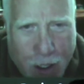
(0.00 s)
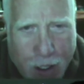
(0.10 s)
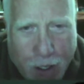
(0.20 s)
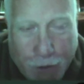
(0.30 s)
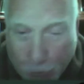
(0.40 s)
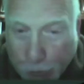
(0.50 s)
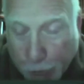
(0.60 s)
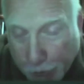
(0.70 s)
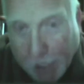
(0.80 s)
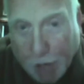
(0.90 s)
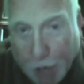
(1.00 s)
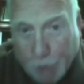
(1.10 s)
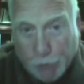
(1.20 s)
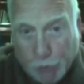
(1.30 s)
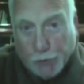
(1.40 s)
And this was a
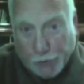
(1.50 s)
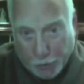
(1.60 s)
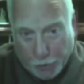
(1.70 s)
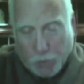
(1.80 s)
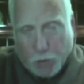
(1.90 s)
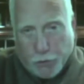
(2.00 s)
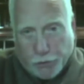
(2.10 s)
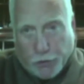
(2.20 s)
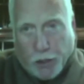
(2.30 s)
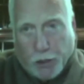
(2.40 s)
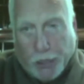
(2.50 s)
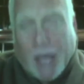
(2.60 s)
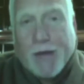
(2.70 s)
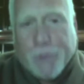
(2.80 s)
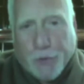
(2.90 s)
character who was in, who was a
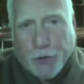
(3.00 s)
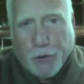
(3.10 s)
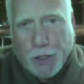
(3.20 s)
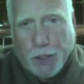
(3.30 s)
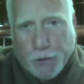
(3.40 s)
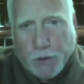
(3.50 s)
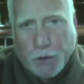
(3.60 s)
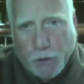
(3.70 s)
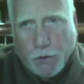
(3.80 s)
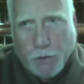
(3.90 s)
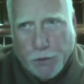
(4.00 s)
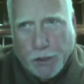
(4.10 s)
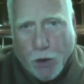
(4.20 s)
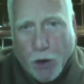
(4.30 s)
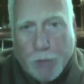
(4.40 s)
lifer in
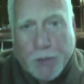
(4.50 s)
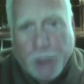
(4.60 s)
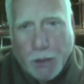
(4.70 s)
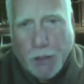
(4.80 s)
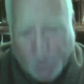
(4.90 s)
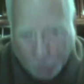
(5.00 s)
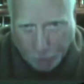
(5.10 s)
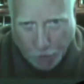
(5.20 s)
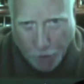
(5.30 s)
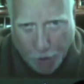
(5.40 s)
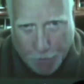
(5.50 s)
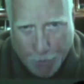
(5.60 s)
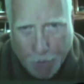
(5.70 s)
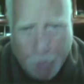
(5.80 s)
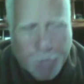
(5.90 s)
the army at the
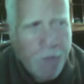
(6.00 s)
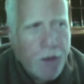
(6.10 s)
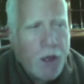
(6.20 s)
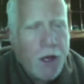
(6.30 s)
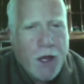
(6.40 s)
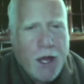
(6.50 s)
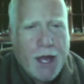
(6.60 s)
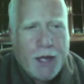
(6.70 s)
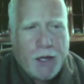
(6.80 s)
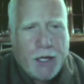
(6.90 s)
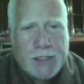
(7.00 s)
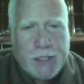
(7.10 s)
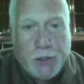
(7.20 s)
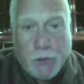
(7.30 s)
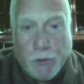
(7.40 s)
time. And I
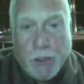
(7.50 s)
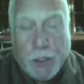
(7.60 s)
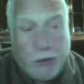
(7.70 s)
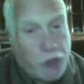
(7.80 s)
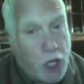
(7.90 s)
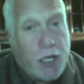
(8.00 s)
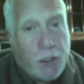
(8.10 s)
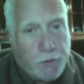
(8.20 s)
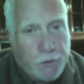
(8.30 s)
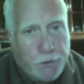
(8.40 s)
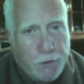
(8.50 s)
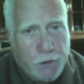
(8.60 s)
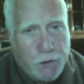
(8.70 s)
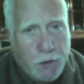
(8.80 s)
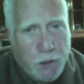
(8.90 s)
said, you need a child.
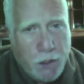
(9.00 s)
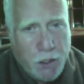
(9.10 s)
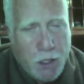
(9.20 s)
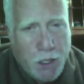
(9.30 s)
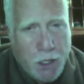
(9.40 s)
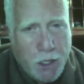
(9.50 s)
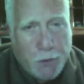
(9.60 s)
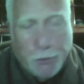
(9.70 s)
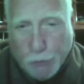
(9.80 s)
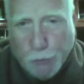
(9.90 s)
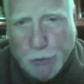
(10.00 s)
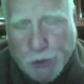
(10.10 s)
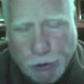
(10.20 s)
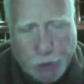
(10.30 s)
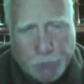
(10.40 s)
It was
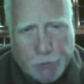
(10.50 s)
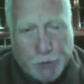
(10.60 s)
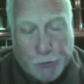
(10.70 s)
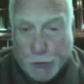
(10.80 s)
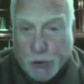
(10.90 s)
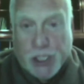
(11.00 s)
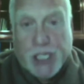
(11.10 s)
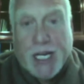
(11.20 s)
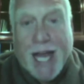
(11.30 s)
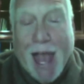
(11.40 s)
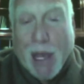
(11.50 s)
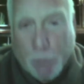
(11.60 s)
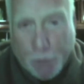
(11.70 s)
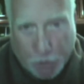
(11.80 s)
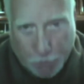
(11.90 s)
originally written for Gene Hackman.